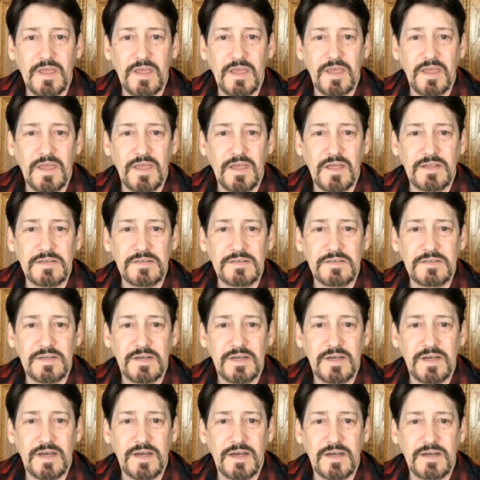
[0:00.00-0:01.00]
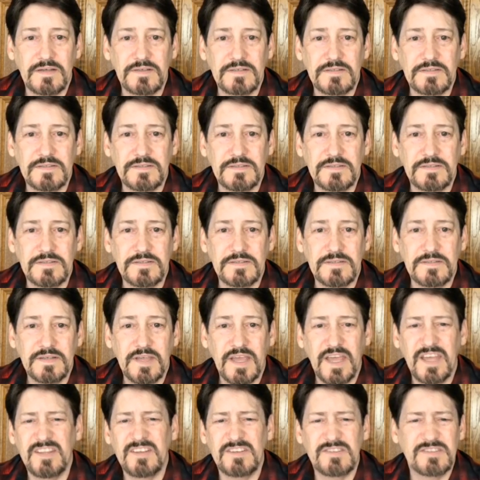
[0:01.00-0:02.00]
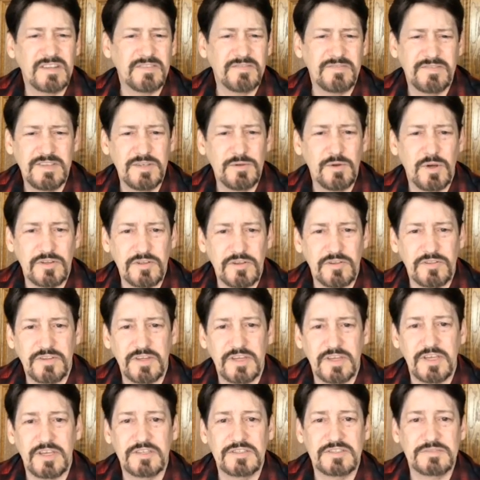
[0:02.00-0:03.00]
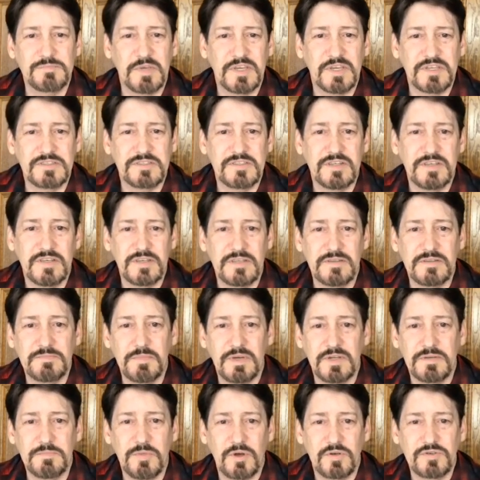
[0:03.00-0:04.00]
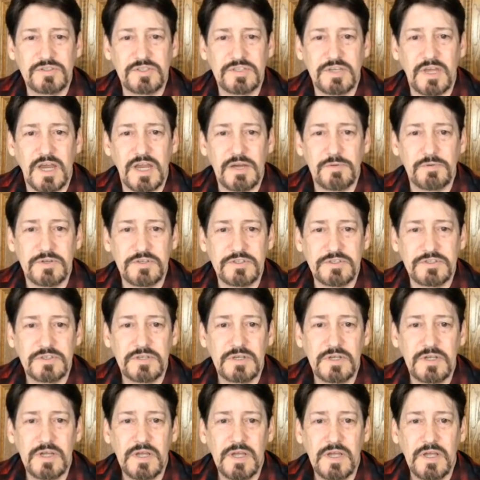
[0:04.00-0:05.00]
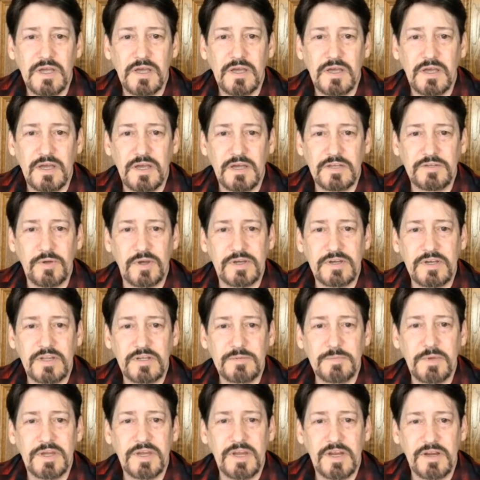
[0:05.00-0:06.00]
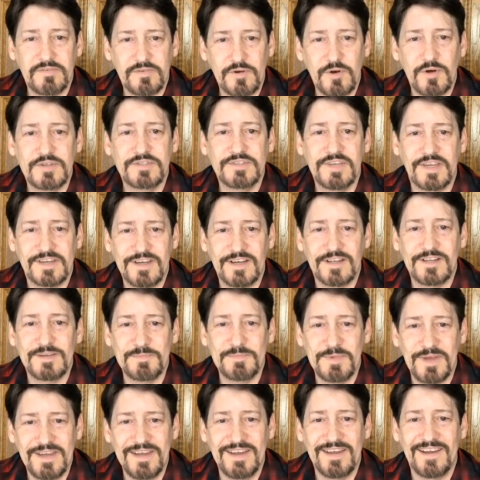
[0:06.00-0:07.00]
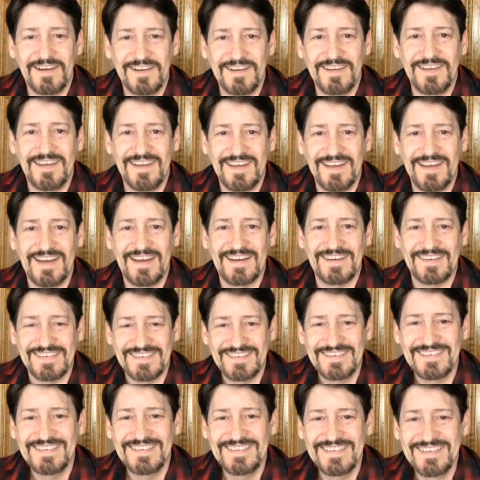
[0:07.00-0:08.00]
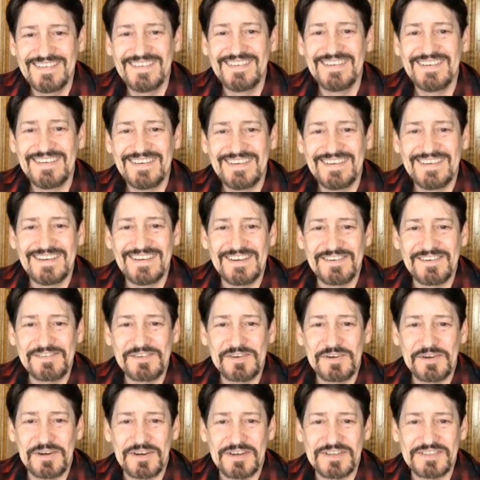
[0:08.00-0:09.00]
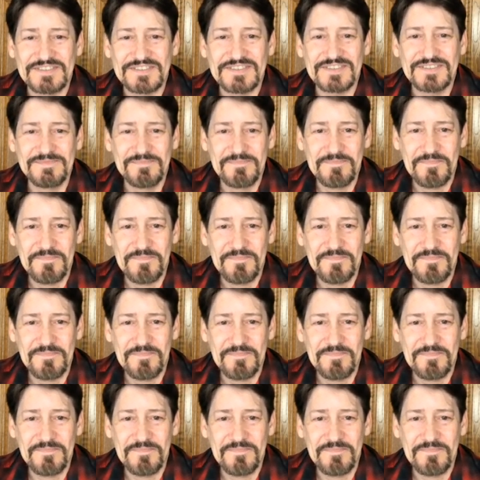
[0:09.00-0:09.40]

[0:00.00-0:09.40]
and there's a few other things mixed in, but mostly Irish. Do I color my hair? Of course I color my hair. Yeah, of course.